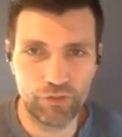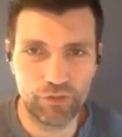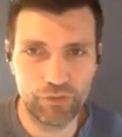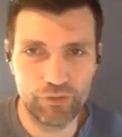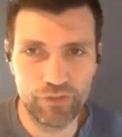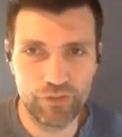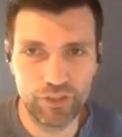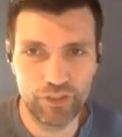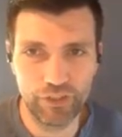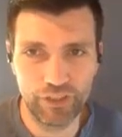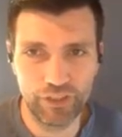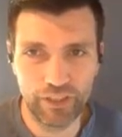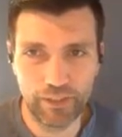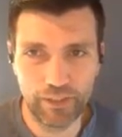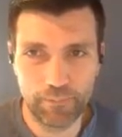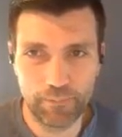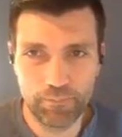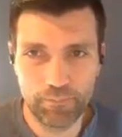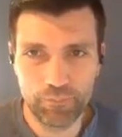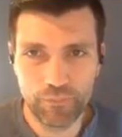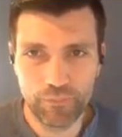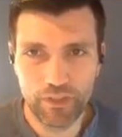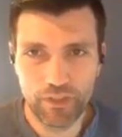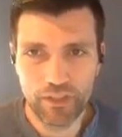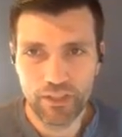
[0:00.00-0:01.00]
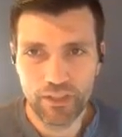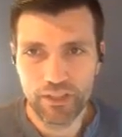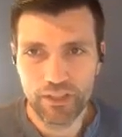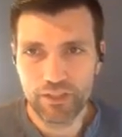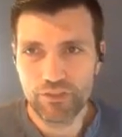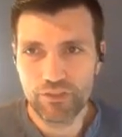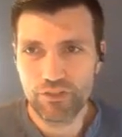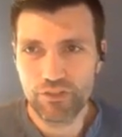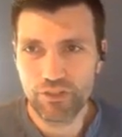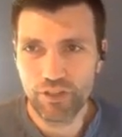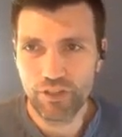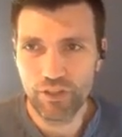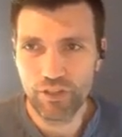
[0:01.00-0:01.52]
utility.
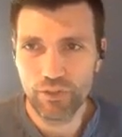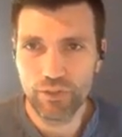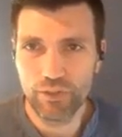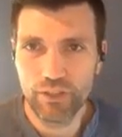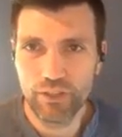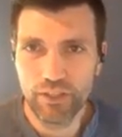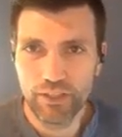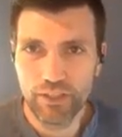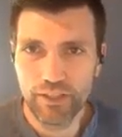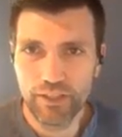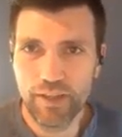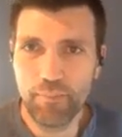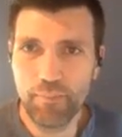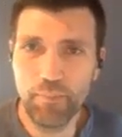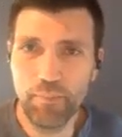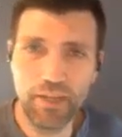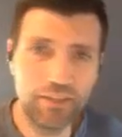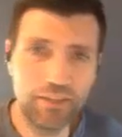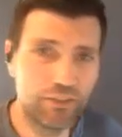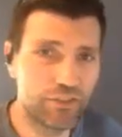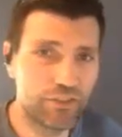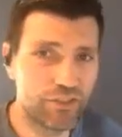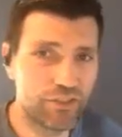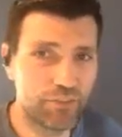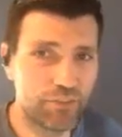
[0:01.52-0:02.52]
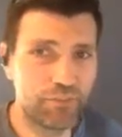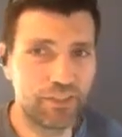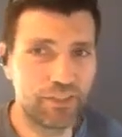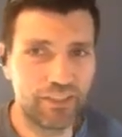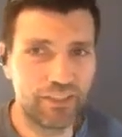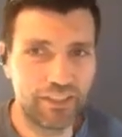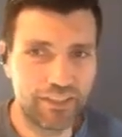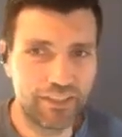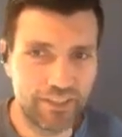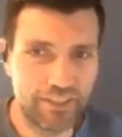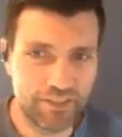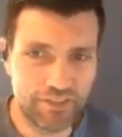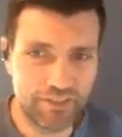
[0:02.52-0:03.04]
So that might look something
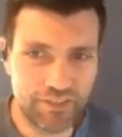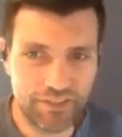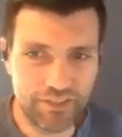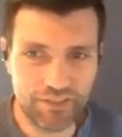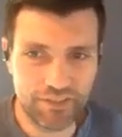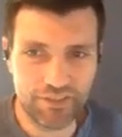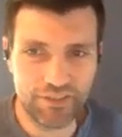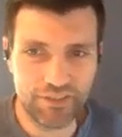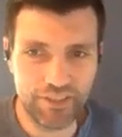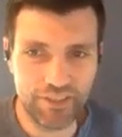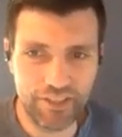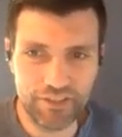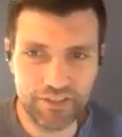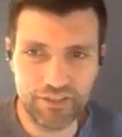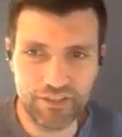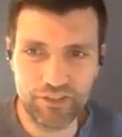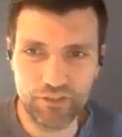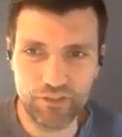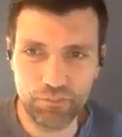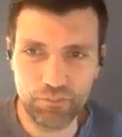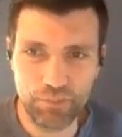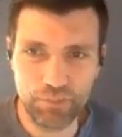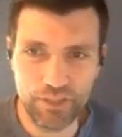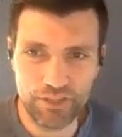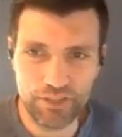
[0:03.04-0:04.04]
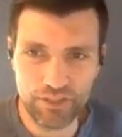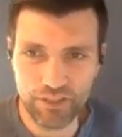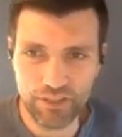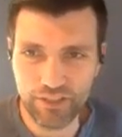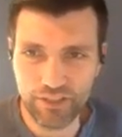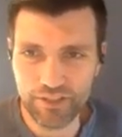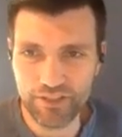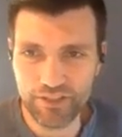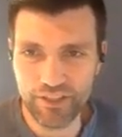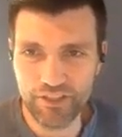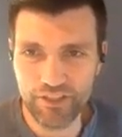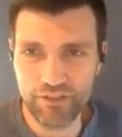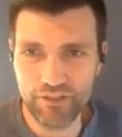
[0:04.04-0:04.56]
like this. This is slices of pizza.
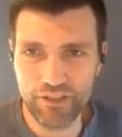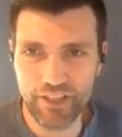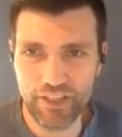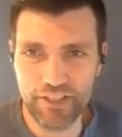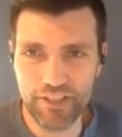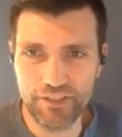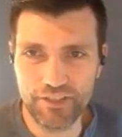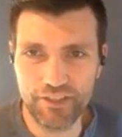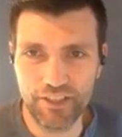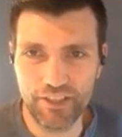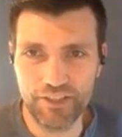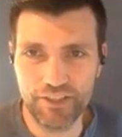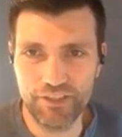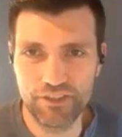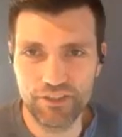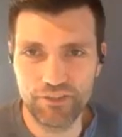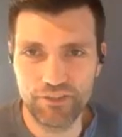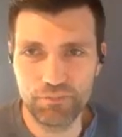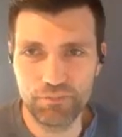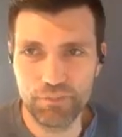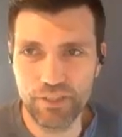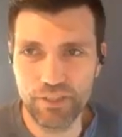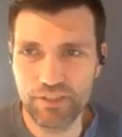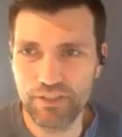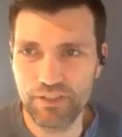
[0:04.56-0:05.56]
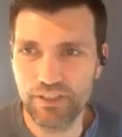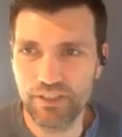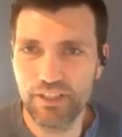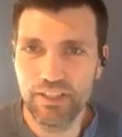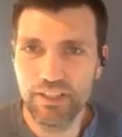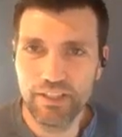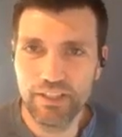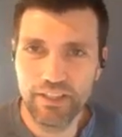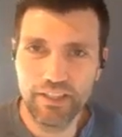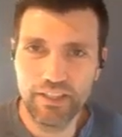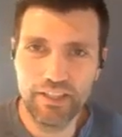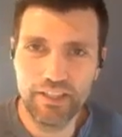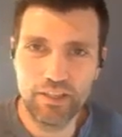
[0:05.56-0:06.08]
Let's say there's 8 slices of pizza
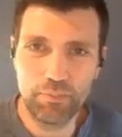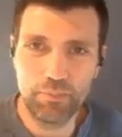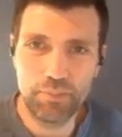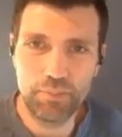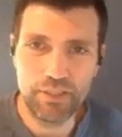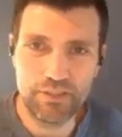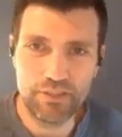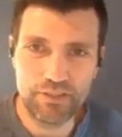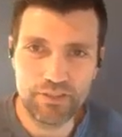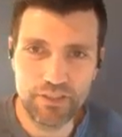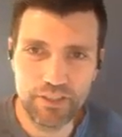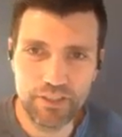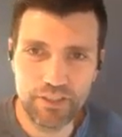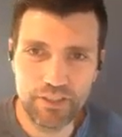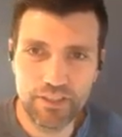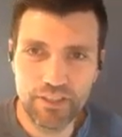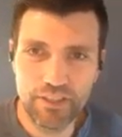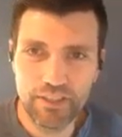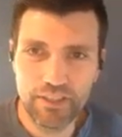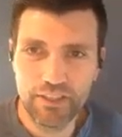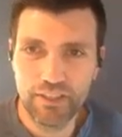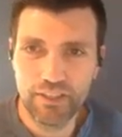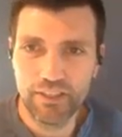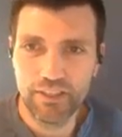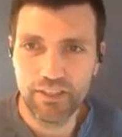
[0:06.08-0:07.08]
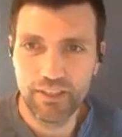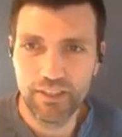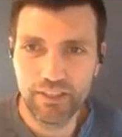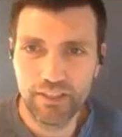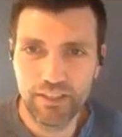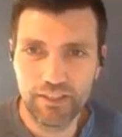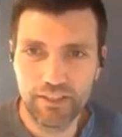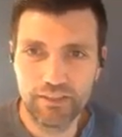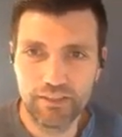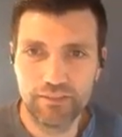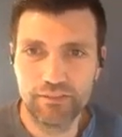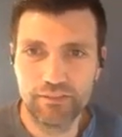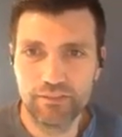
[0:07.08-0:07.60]
in a pizza.
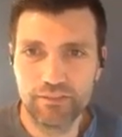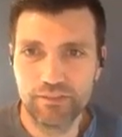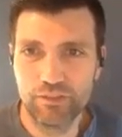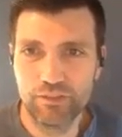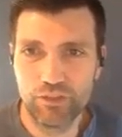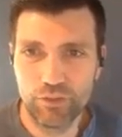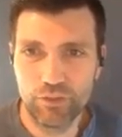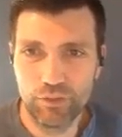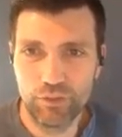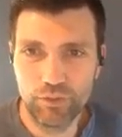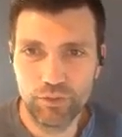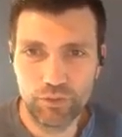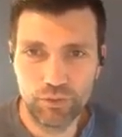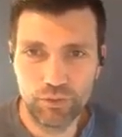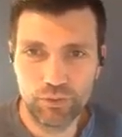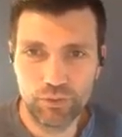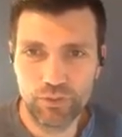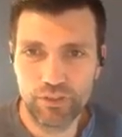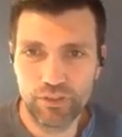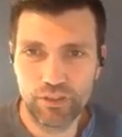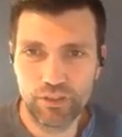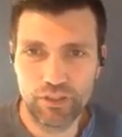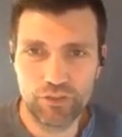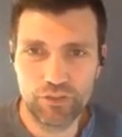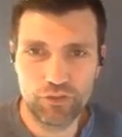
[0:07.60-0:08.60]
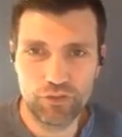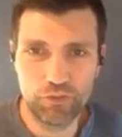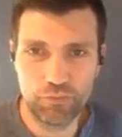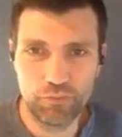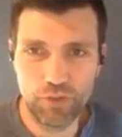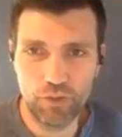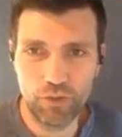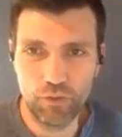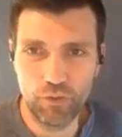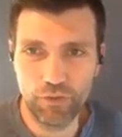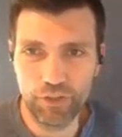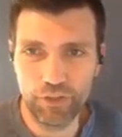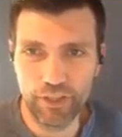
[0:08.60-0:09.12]
You consume the
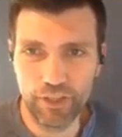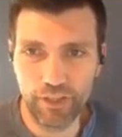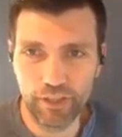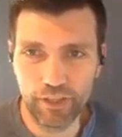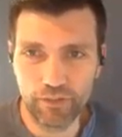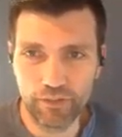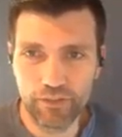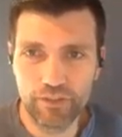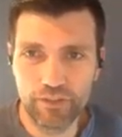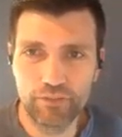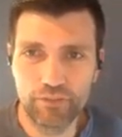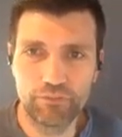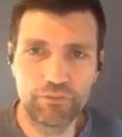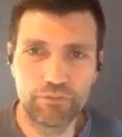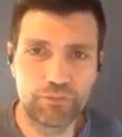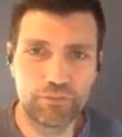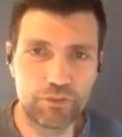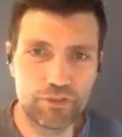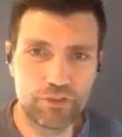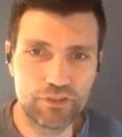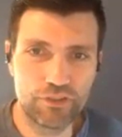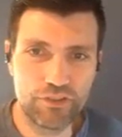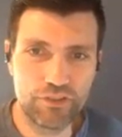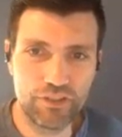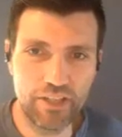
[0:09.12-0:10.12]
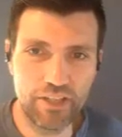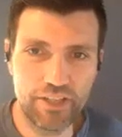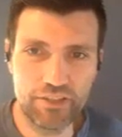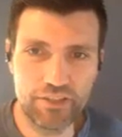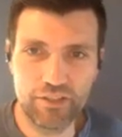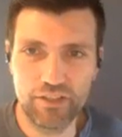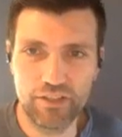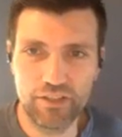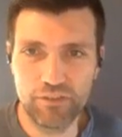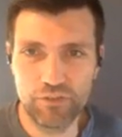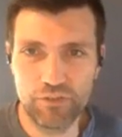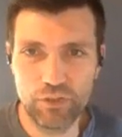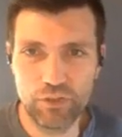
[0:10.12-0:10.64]
whole thing. First slice
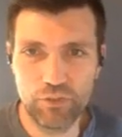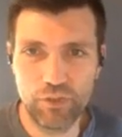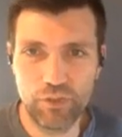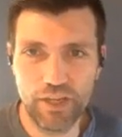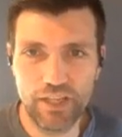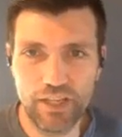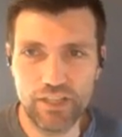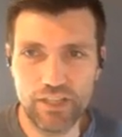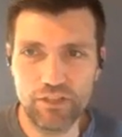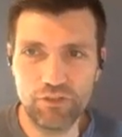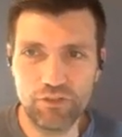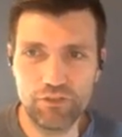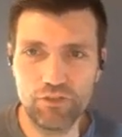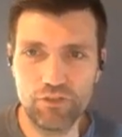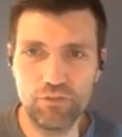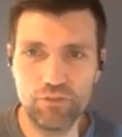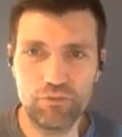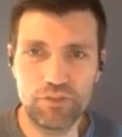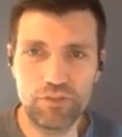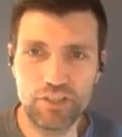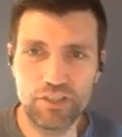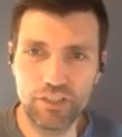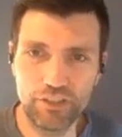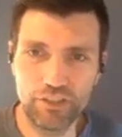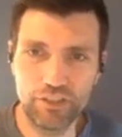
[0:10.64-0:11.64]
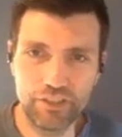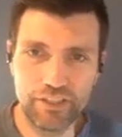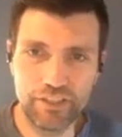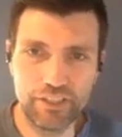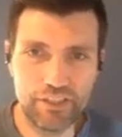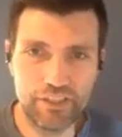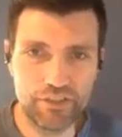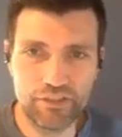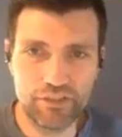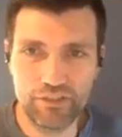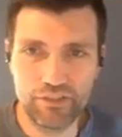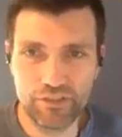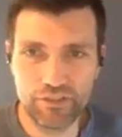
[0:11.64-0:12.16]
gives you 8
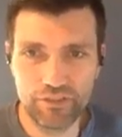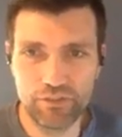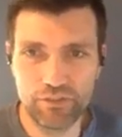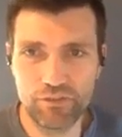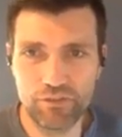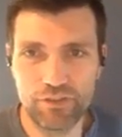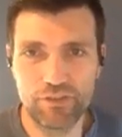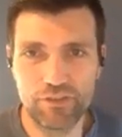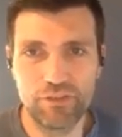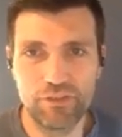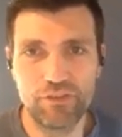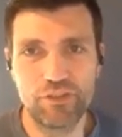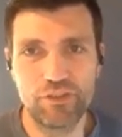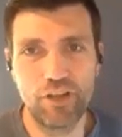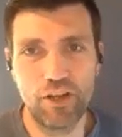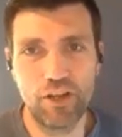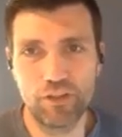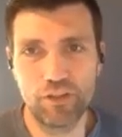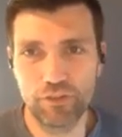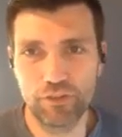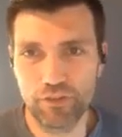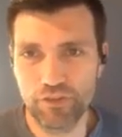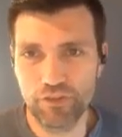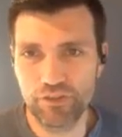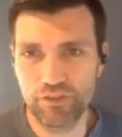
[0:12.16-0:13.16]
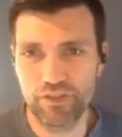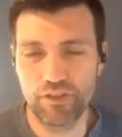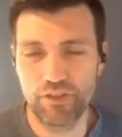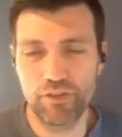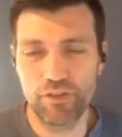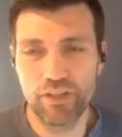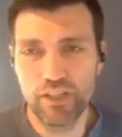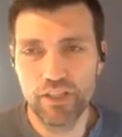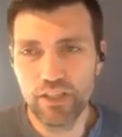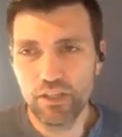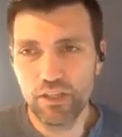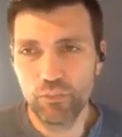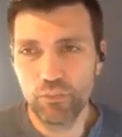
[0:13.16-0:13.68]
utilities, dollars. So
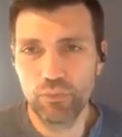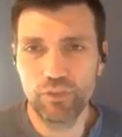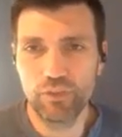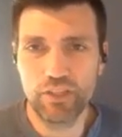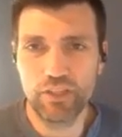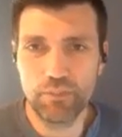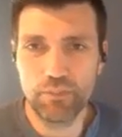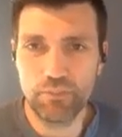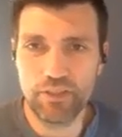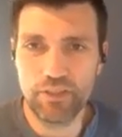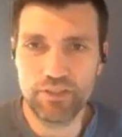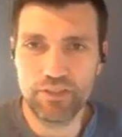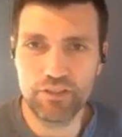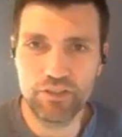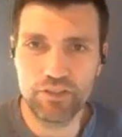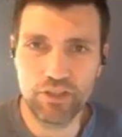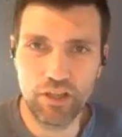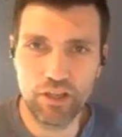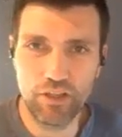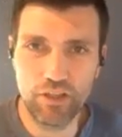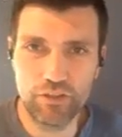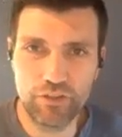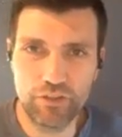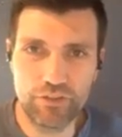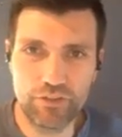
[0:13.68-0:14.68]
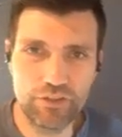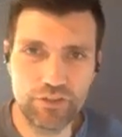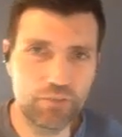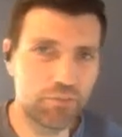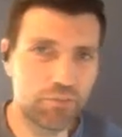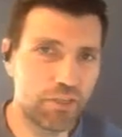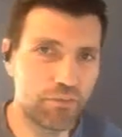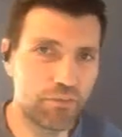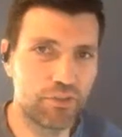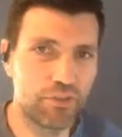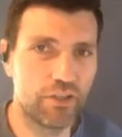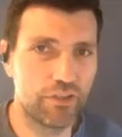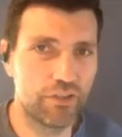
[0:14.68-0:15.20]
we'll keep these in dollars.
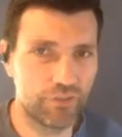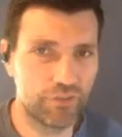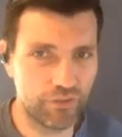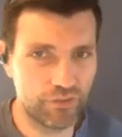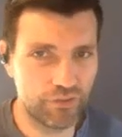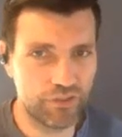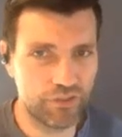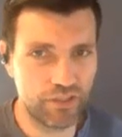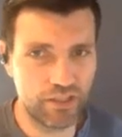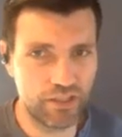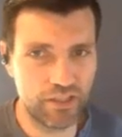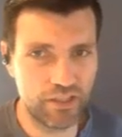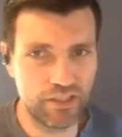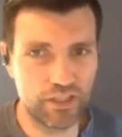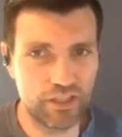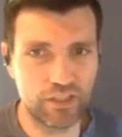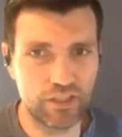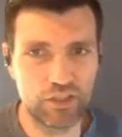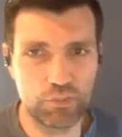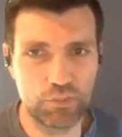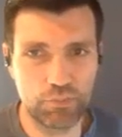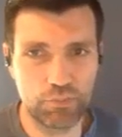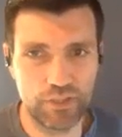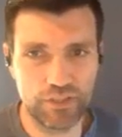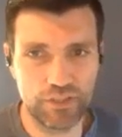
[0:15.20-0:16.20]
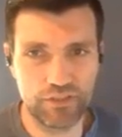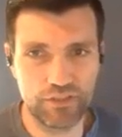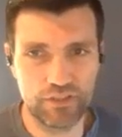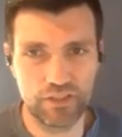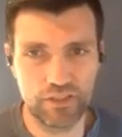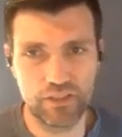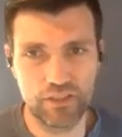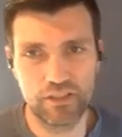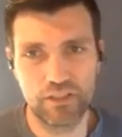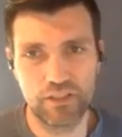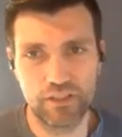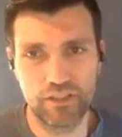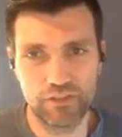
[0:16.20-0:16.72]
Sometimes you also see these expressed
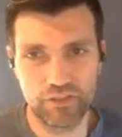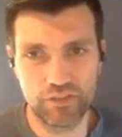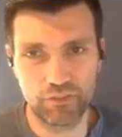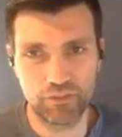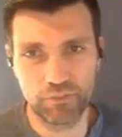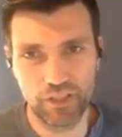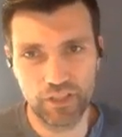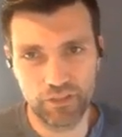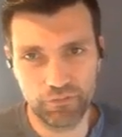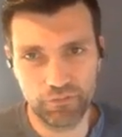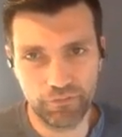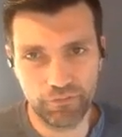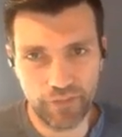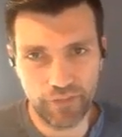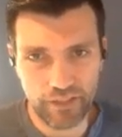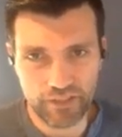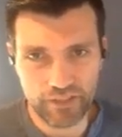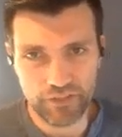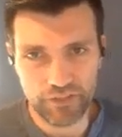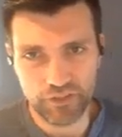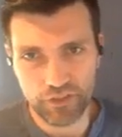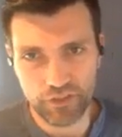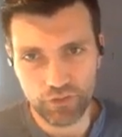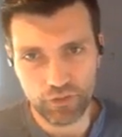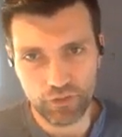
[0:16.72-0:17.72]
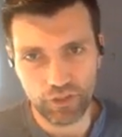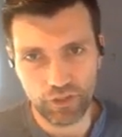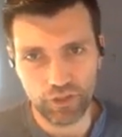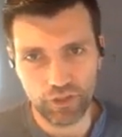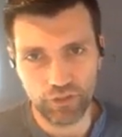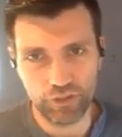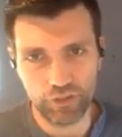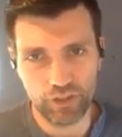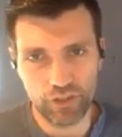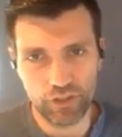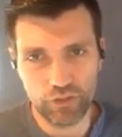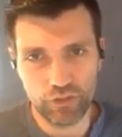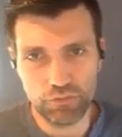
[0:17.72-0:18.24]
in some kind of fantasy unit
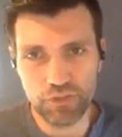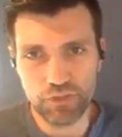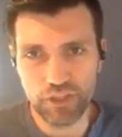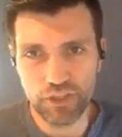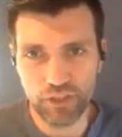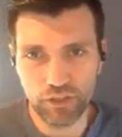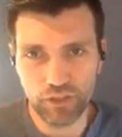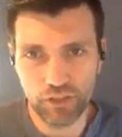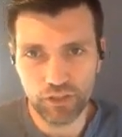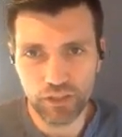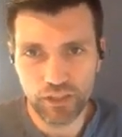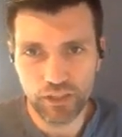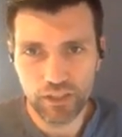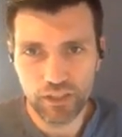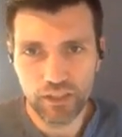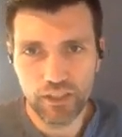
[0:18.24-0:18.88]
called a util.